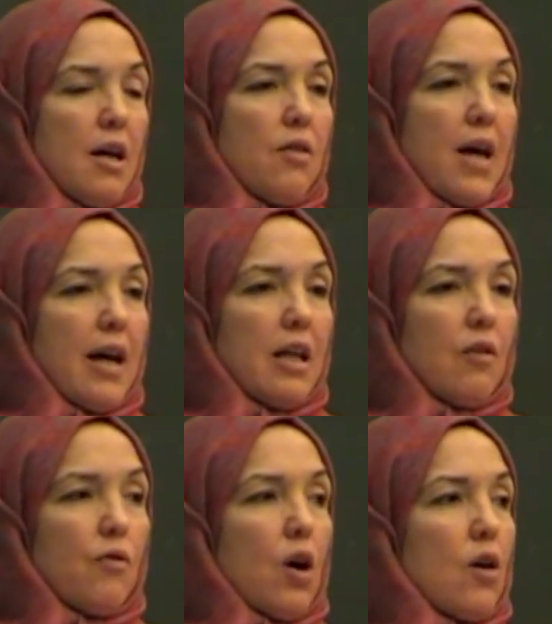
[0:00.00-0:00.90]
that
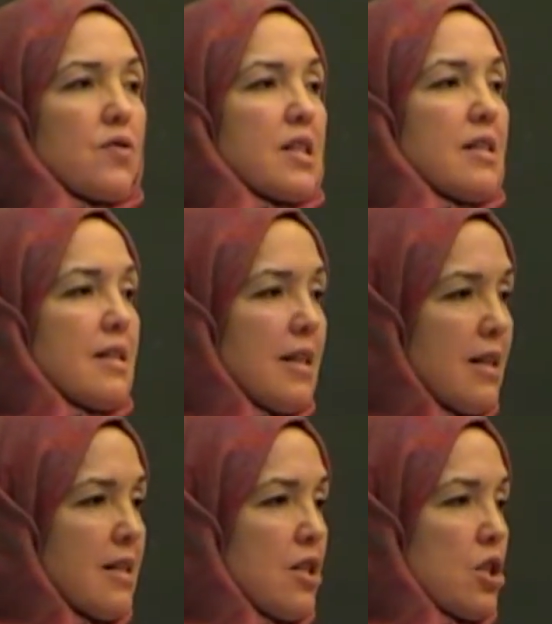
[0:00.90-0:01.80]
involves
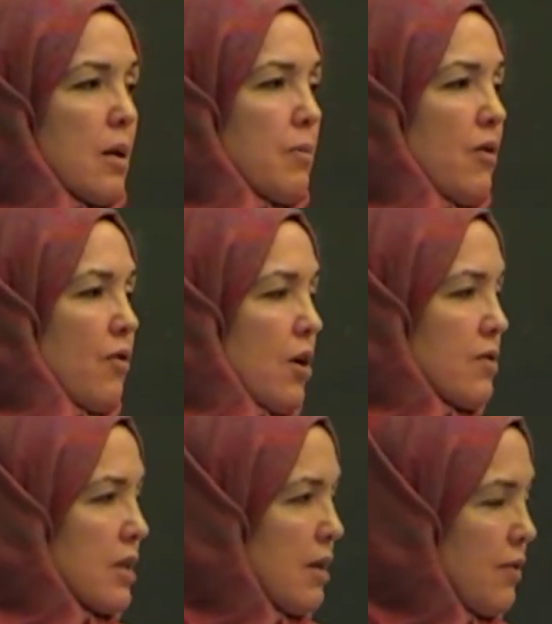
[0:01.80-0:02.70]
citizenship,
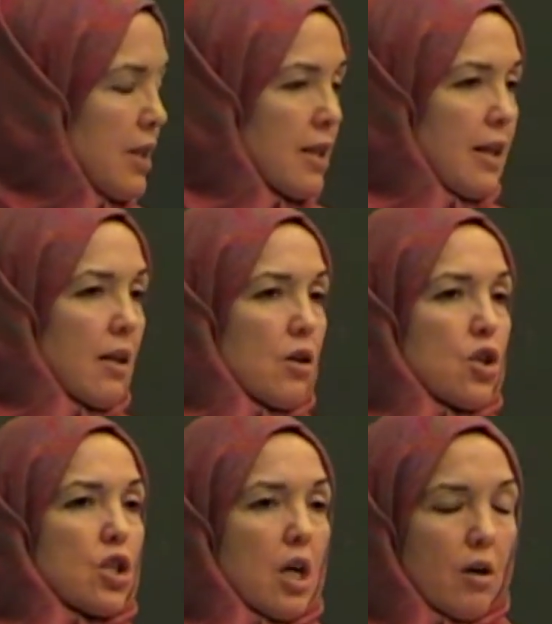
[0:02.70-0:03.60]
involves living together,
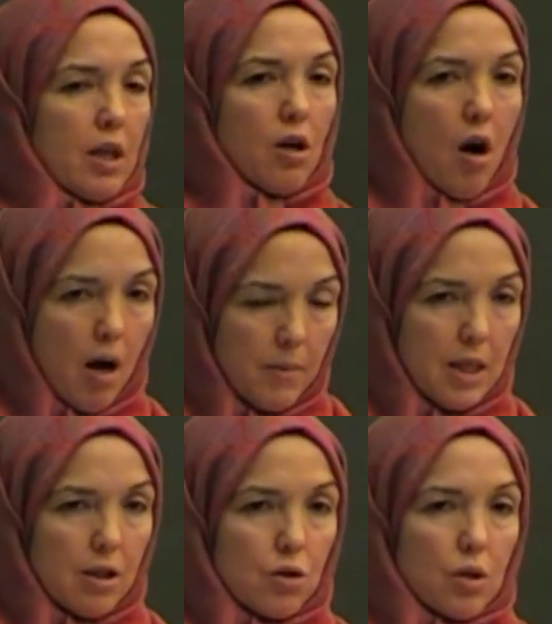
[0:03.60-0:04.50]
sharing common
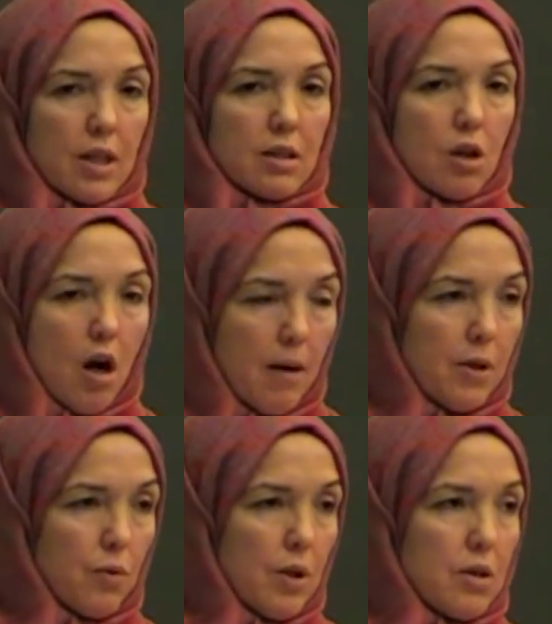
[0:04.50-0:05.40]
interests,
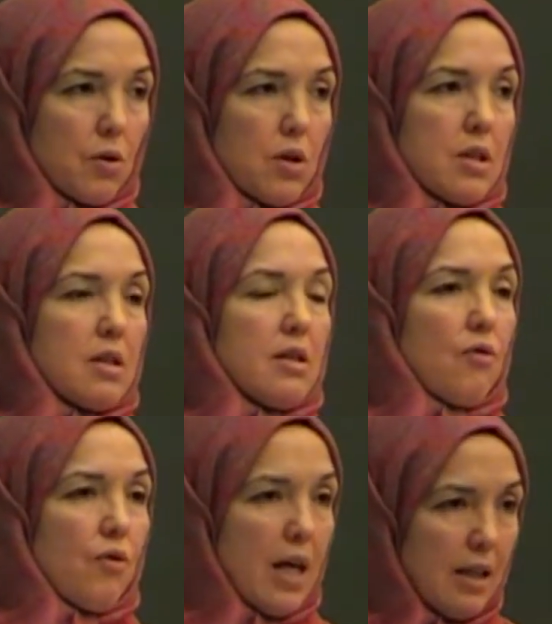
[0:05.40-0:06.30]
common resources,
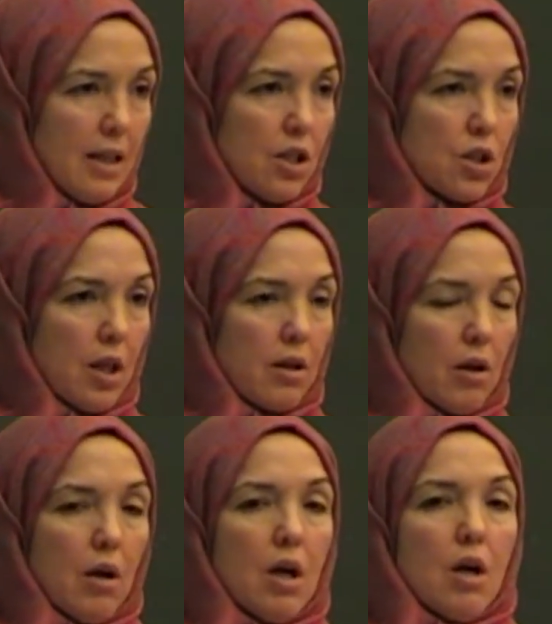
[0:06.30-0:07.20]
defending each
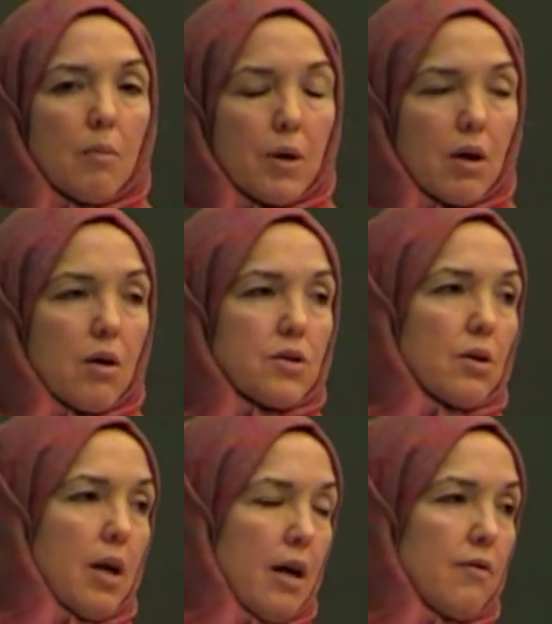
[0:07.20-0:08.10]
other, but
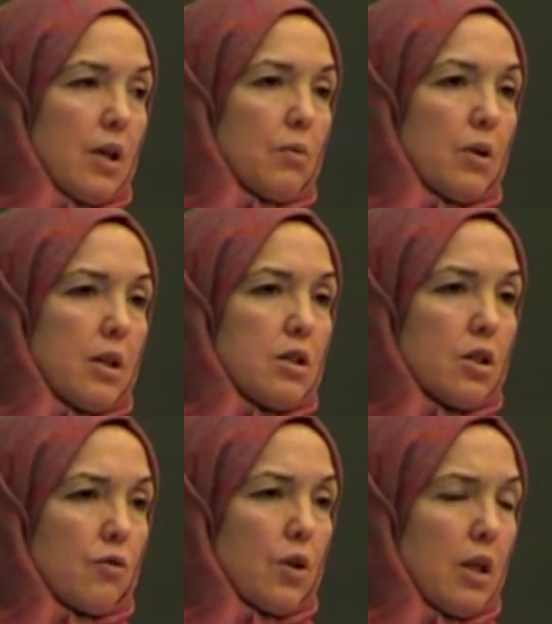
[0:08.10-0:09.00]
also having
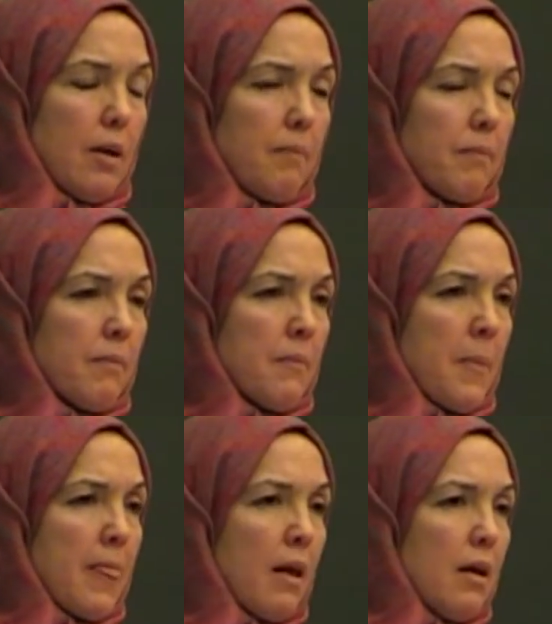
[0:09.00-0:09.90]
religious freedom.
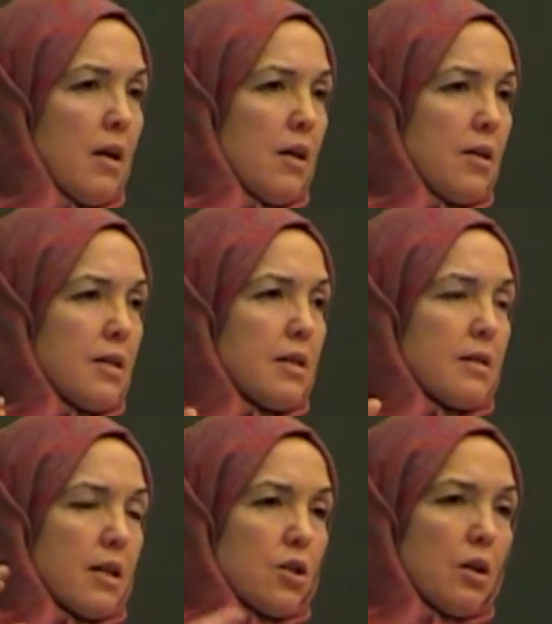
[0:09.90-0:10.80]
This
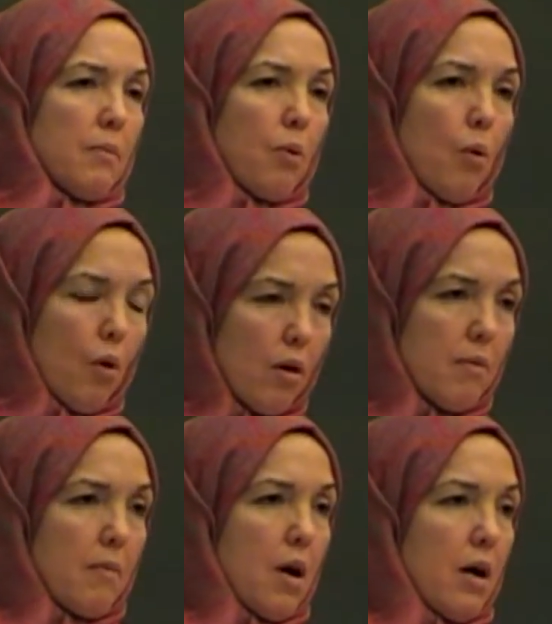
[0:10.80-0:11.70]
is such an
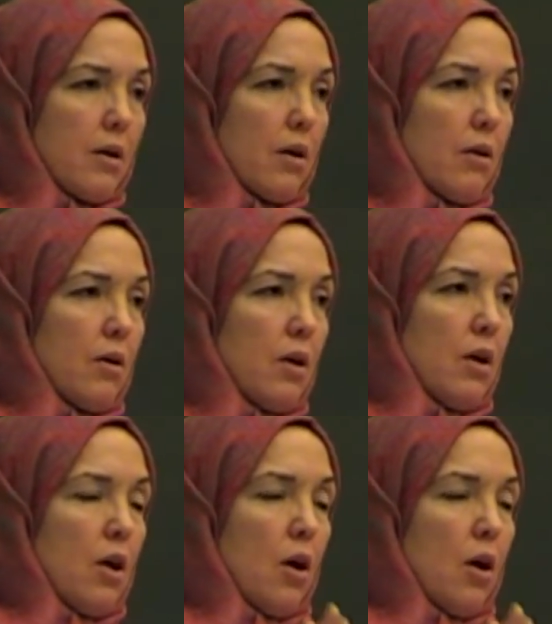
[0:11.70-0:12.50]
important model